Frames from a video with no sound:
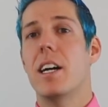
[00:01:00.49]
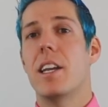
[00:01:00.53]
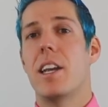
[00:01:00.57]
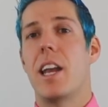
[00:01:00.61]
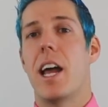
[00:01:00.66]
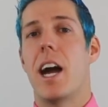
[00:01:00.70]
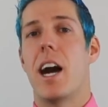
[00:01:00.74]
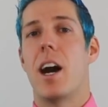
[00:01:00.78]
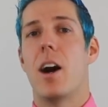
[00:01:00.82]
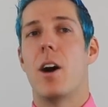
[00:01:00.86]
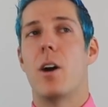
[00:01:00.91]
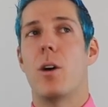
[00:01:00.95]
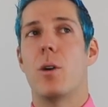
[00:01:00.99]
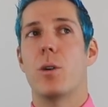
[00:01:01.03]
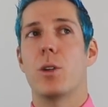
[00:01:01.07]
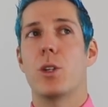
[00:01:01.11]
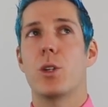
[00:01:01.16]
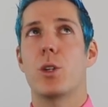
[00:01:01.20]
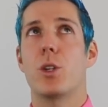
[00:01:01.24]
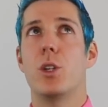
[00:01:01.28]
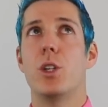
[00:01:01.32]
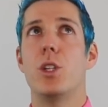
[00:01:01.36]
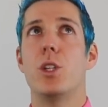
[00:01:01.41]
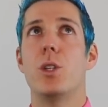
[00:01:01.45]
Now
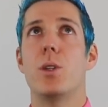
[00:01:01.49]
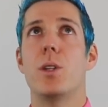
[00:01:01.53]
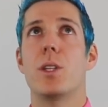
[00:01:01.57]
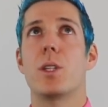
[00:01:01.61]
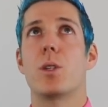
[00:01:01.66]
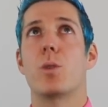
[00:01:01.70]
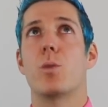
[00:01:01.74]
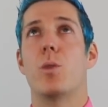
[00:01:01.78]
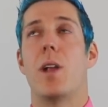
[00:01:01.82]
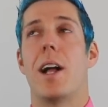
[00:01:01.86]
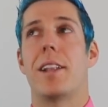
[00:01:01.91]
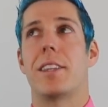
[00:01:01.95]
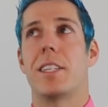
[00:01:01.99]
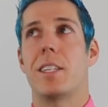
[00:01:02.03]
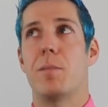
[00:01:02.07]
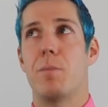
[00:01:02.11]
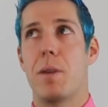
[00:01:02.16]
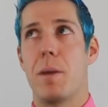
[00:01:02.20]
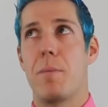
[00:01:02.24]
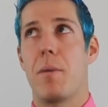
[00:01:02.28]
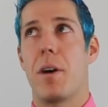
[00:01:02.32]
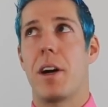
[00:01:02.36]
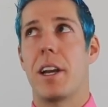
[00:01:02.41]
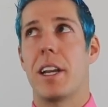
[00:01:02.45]
you could do this without the
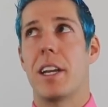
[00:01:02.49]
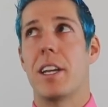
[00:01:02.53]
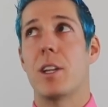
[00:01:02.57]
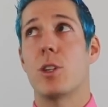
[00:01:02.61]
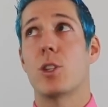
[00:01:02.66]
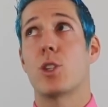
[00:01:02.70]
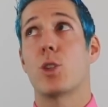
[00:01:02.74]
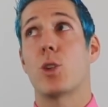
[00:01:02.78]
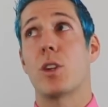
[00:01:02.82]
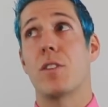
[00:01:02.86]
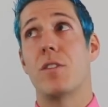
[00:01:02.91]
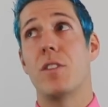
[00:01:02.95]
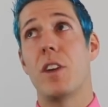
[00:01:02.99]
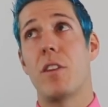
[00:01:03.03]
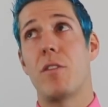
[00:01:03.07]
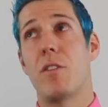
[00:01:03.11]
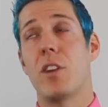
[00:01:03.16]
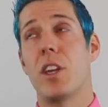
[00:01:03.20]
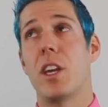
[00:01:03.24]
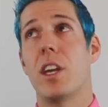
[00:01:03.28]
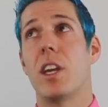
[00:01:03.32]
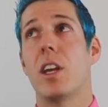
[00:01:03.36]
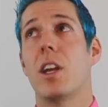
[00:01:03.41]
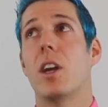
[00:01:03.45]
B body and use a
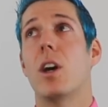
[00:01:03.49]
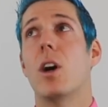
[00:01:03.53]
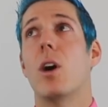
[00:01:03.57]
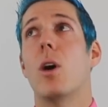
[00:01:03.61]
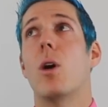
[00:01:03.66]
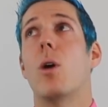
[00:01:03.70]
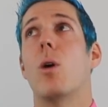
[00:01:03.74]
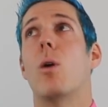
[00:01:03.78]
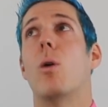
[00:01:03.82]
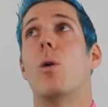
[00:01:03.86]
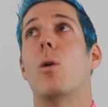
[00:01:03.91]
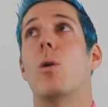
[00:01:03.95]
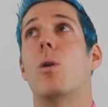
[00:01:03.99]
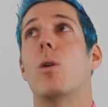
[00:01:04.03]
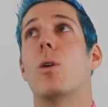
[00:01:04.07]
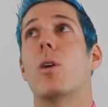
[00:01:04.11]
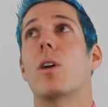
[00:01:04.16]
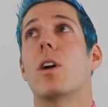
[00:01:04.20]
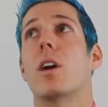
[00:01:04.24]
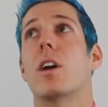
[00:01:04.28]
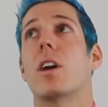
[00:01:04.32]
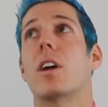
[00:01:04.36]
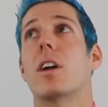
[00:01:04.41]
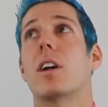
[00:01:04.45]
350,
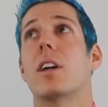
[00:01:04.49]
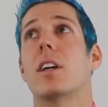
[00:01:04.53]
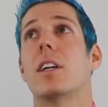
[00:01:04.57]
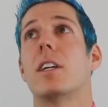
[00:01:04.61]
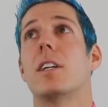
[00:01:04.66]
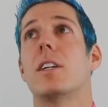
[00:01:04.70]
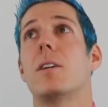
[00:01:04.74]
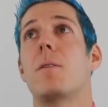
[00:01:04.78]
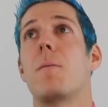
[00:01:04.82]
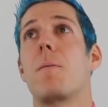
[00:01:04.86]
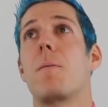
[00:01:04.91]
or